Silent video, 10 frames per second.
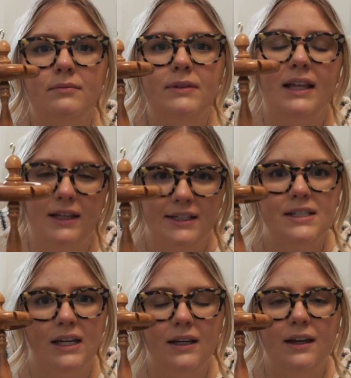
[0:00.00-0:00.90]
they linked
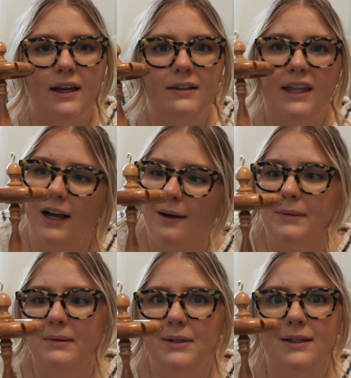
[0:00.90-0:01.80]
it and they got
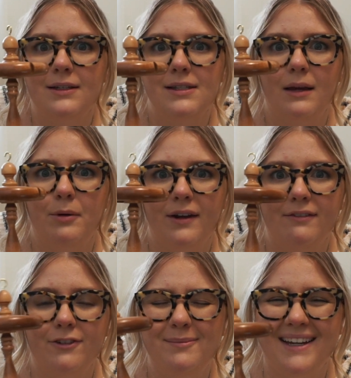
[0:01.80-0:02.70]
me because I bought it
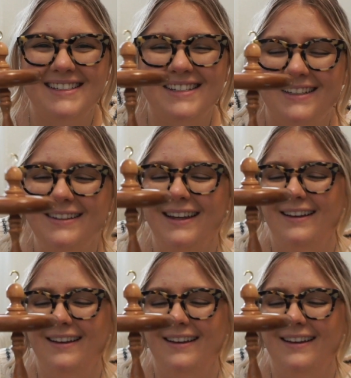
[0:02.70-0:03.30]
from Etsy